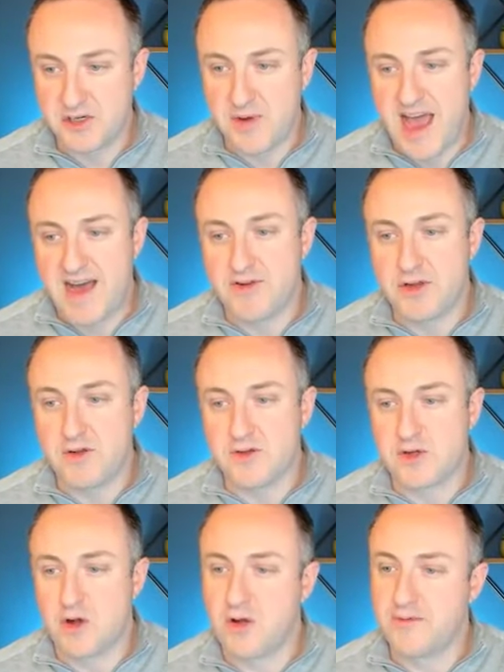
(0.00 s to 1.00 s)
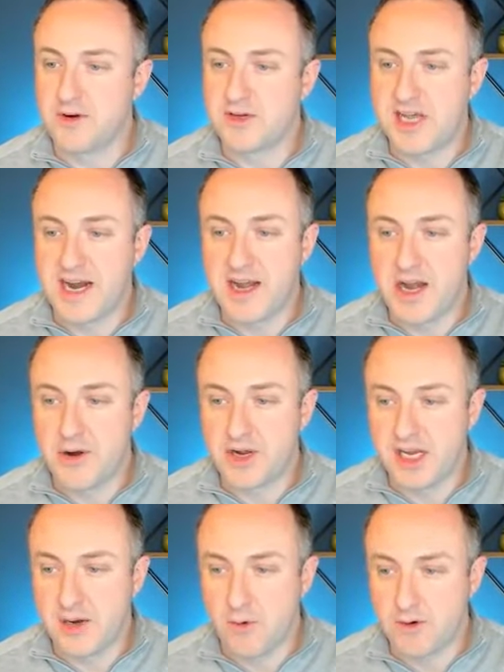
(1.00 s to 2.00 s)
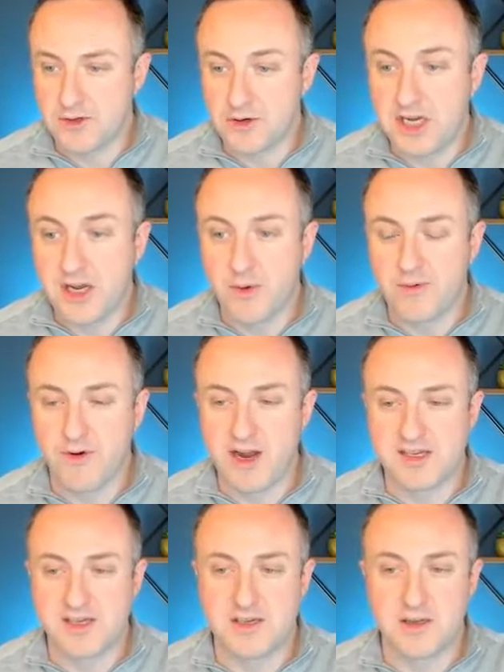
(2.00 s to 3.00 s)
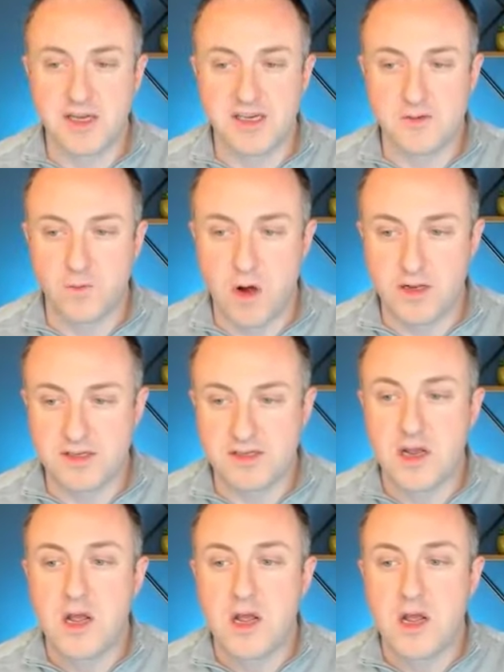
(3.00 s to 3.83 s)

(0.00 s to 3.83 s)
you haven't used all of your secondary keywords or keyword phrases at least once.